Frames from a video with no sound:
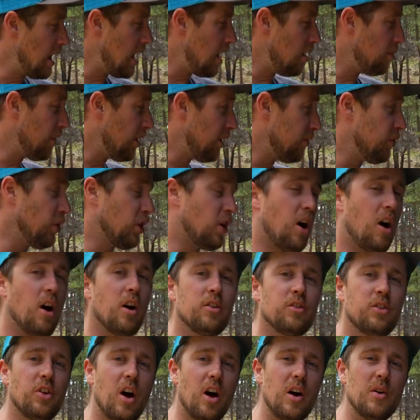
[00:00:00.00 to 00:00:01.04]
But if your car
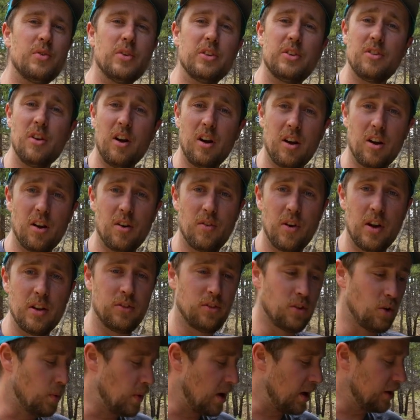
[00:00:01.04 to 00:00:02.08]
is off, it's not going to run
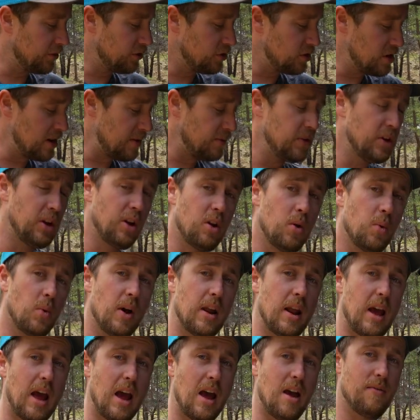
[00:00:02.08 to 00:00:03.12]
so well. So you're definitely going to
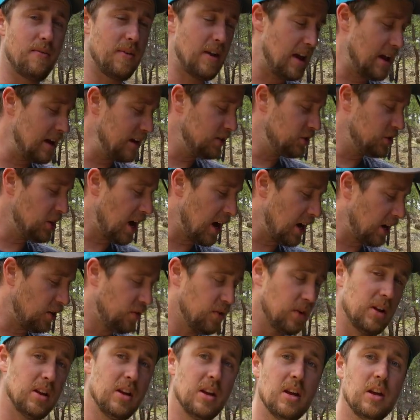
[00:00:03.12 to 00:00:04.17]
want to have a
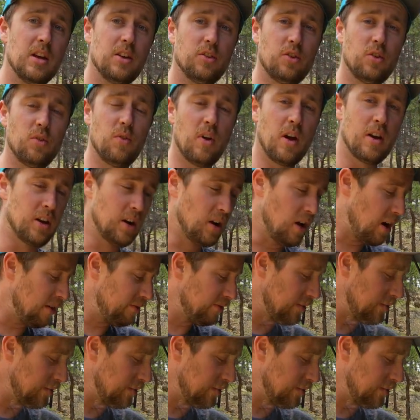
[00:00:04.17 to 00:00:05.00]
Jackery to run it off